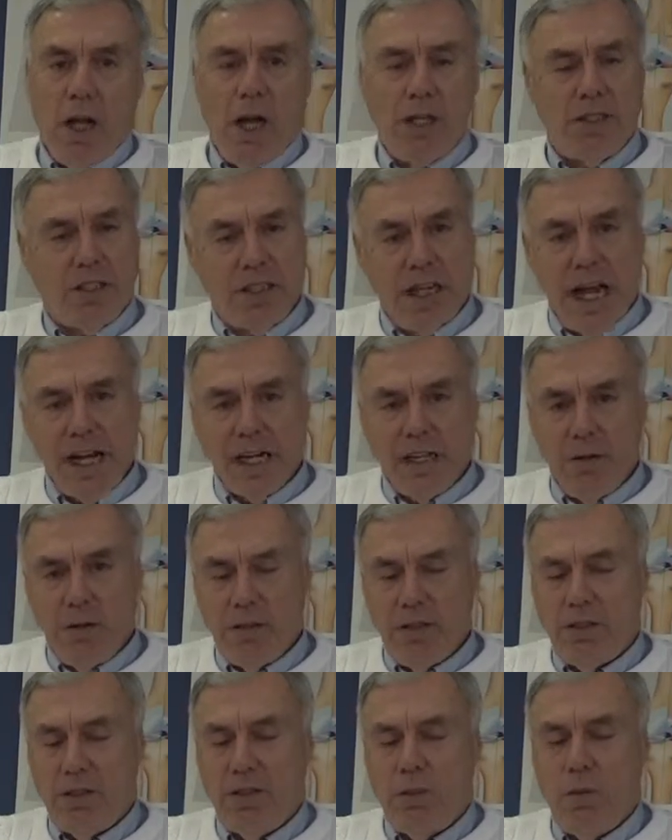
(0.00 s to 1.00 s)
A second
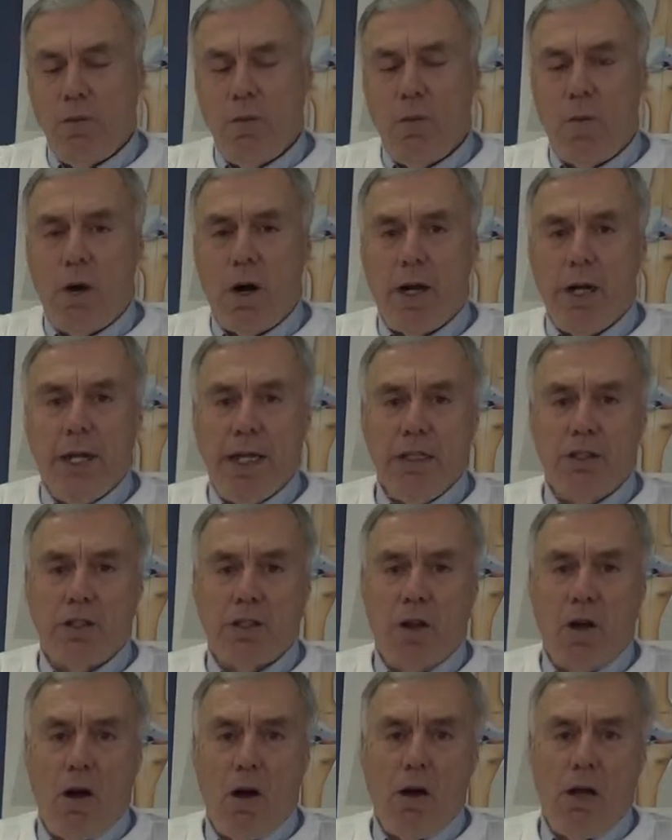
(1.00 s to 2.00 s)
one is
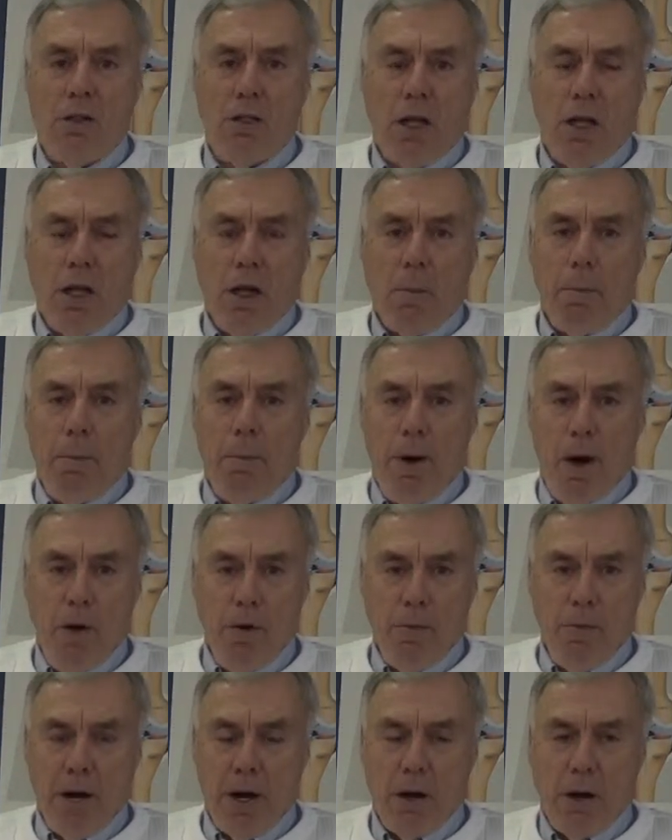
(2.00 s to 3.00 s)
called
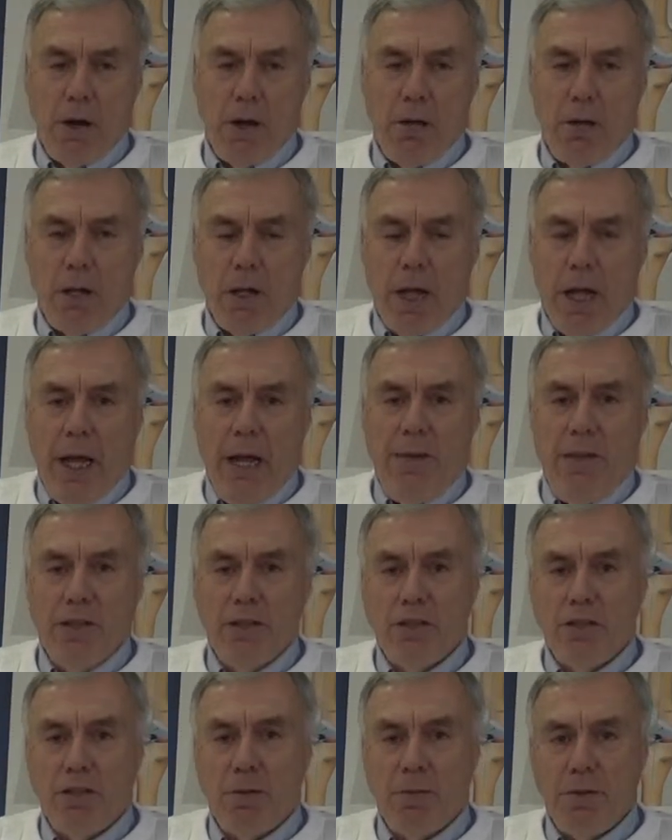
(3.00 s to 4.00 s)
bone marrow. And
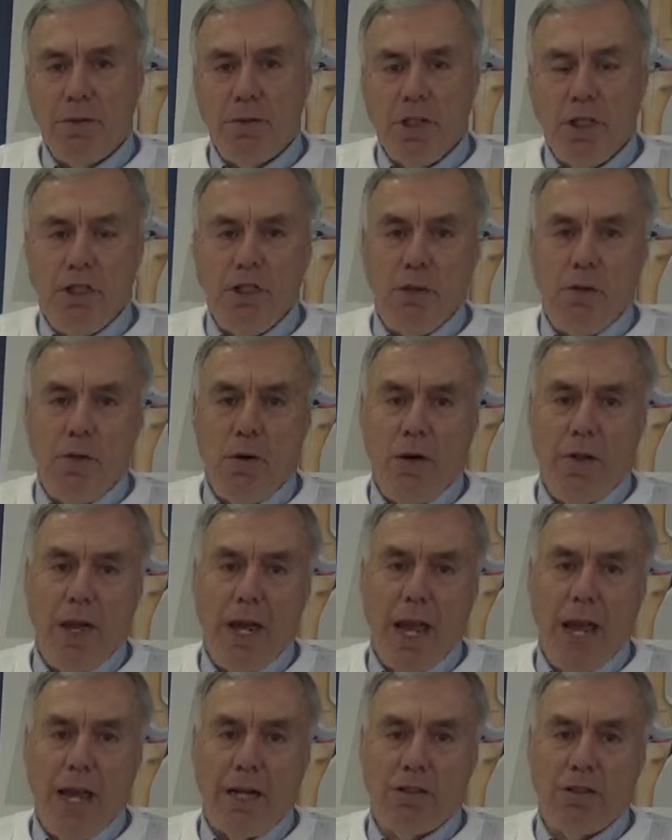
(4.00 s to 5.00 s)
this is a procedure where
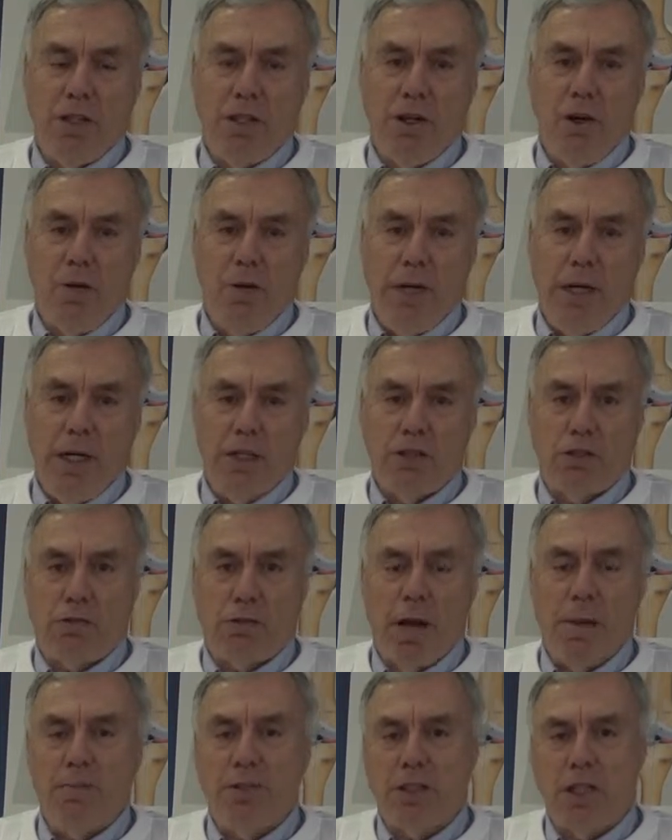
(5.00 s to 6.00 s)
they actually go in and
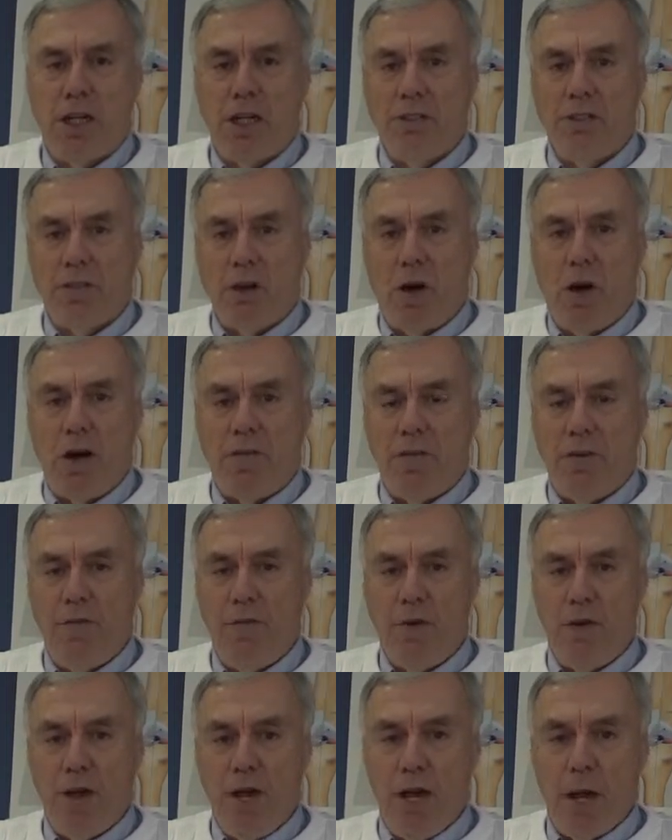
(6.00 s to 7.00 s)
scrape cells off of
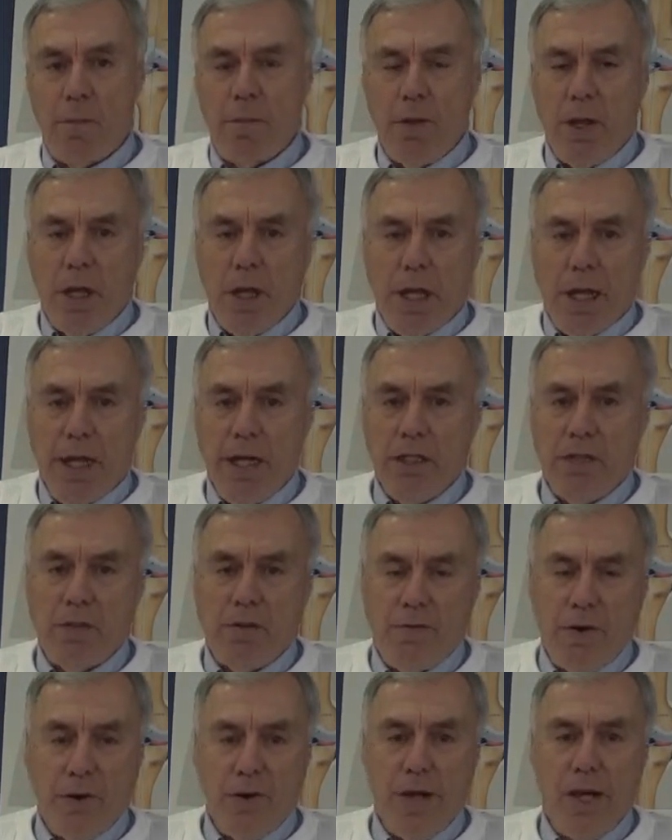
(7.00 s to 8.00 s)
your hip. It is
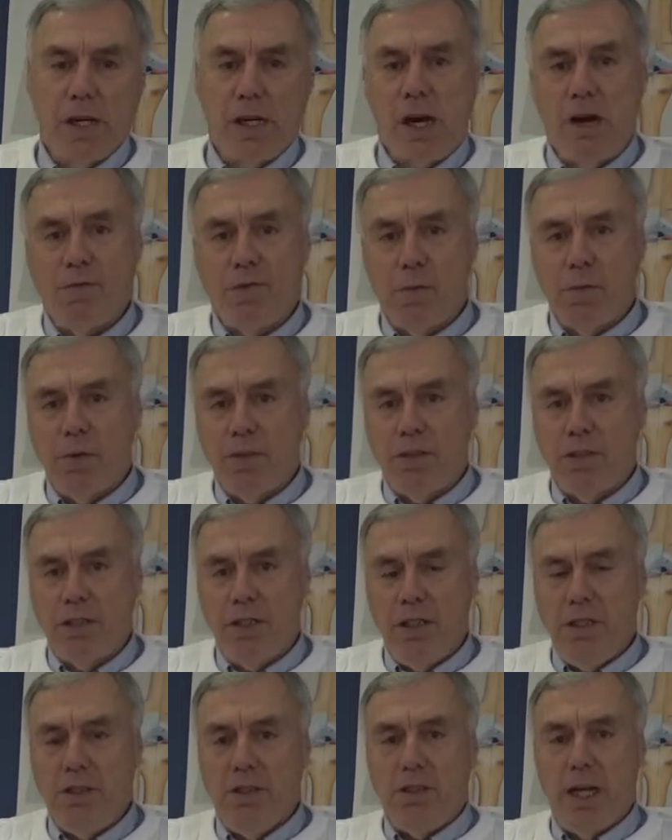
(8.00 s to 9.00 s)
a very uncomfortable
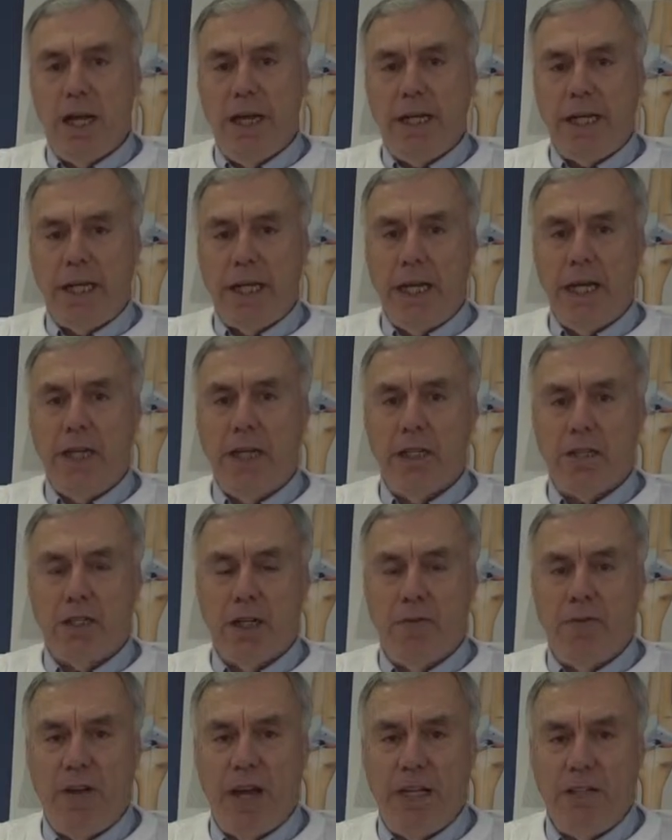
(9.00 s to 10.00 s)
procedure, and again, it's
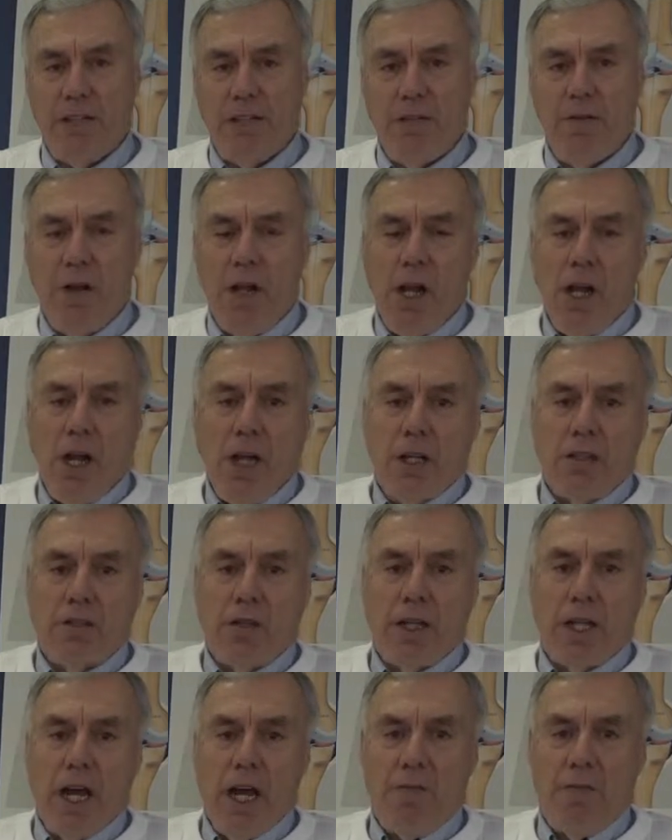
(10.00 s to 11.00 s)
invasive,
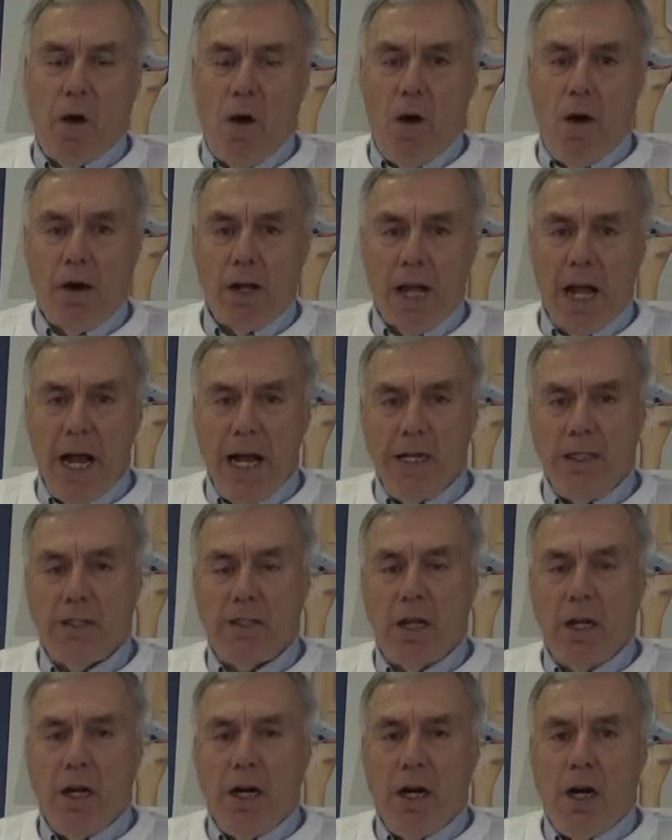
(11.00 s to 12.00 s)
so you can have all
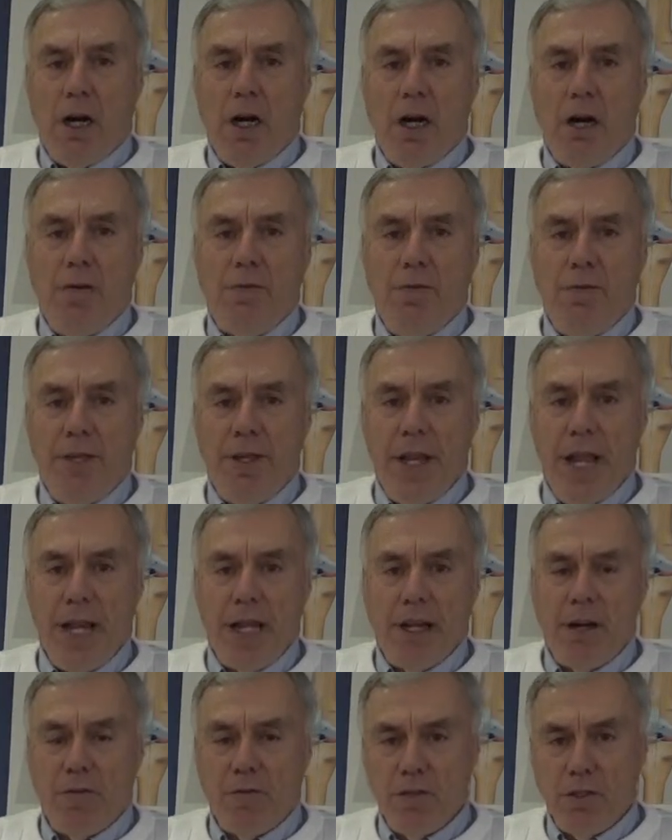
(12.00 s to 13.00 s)
kinds of
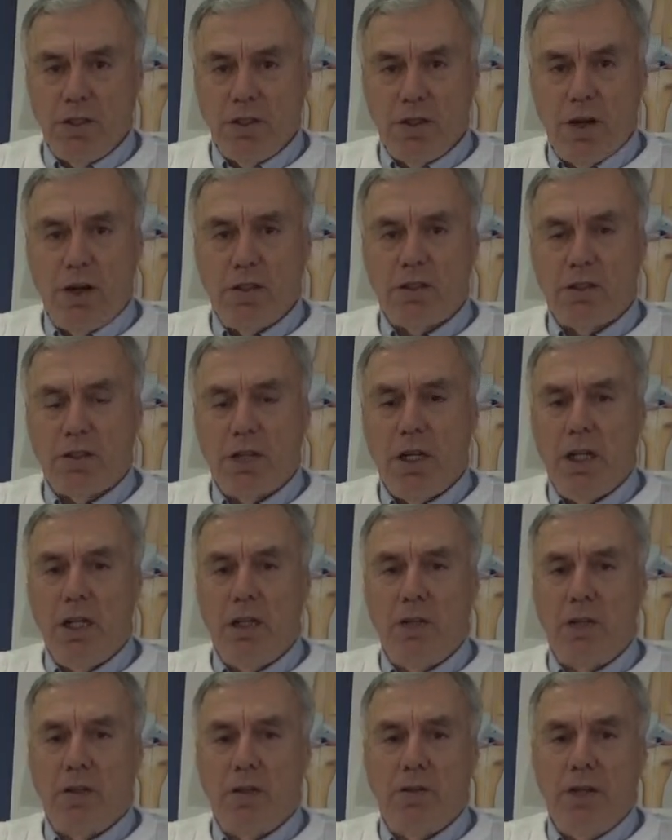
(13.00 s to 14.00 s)
negative results,
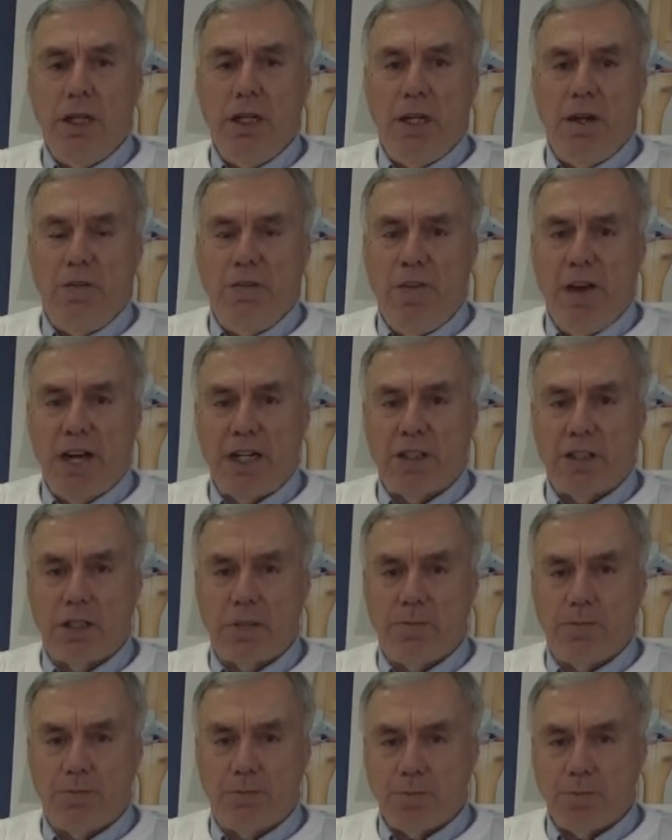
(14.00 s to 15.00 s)
including infection.